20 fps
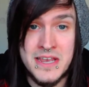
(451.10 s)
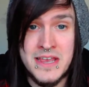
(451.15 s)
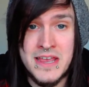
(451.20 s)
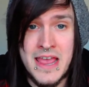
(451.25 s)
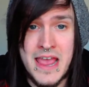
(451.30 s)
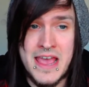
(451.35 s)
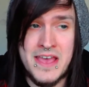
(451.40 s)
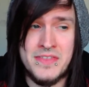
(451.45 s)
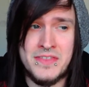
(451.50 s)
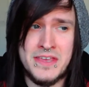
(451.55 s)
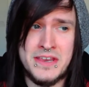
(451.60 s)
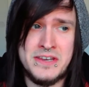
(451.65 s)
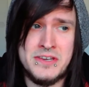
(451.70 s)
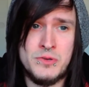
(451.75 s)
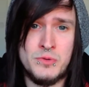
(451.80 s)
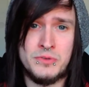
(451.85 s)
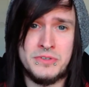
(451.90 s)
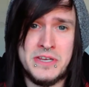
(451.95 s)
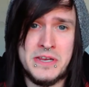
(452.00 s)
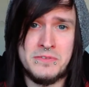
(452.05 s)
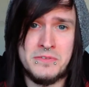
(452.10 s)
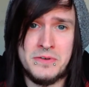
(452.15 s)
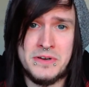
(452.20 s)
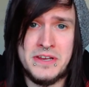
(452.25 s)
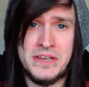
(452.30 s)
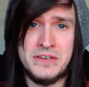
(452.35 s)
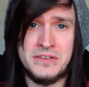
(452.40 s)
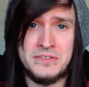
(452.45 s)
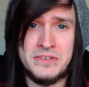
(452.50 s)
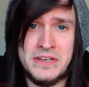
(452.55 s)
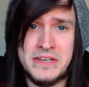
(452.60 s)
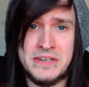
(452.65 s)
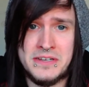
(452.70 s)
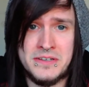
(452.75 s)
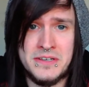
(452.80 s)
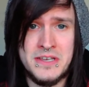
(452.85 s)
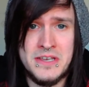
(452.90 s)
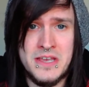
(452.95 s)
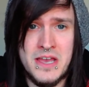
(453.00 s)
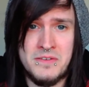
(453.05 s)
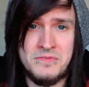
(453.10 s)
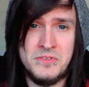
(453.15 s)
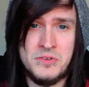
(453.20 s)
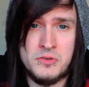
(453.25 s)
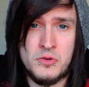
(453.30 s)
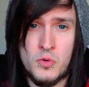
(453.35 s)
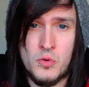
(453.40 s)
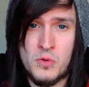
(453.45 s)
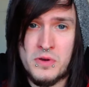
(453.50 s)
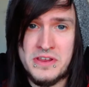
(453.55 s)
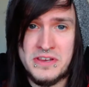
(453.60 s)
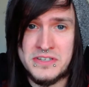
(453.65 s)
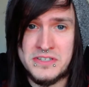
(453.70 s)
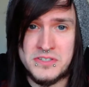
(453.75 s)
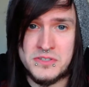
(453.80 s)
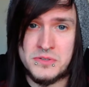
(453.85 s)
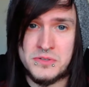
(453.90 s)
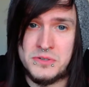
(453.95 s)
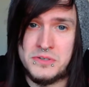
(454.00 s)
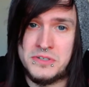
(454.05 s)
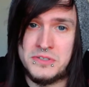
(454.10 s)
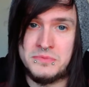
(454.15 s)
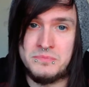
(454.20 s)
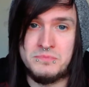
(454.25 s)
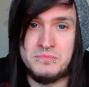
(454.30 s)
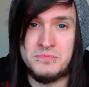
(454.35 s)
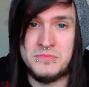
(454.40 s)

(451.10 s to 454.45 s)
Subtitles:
and then you only ever get like a few coins or